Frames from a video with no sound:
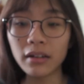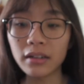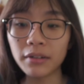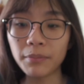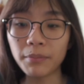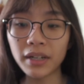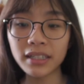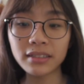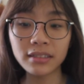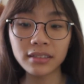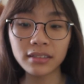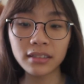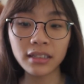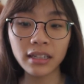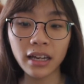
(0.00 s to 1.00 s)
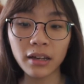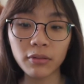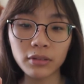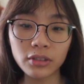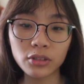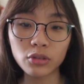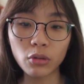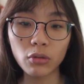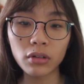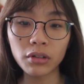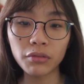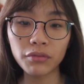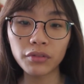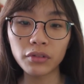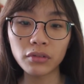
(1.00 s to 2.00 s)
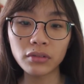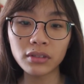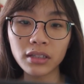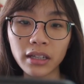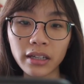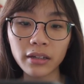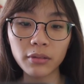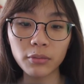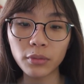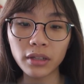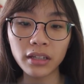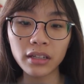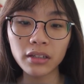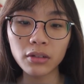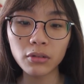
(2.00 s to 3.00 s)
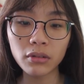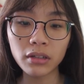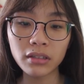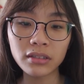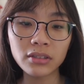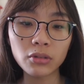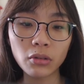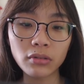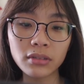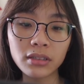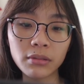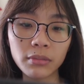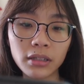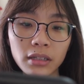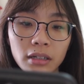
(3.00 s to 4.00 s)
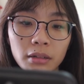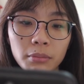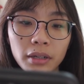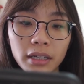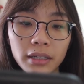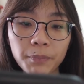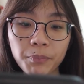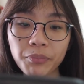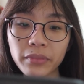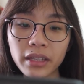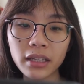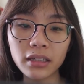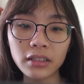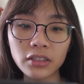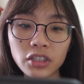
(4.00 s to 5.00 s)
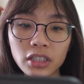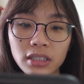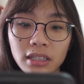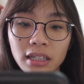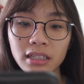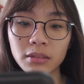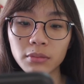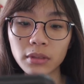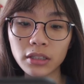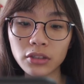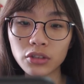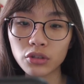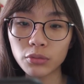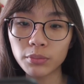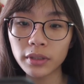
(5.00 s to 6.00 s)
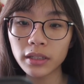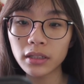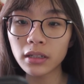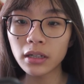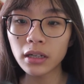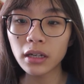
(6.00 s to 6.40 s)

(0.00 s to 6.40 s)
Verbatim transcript: um, my sister and I were so confused. Like we didn't know it's so similar, but it's just us being stupid.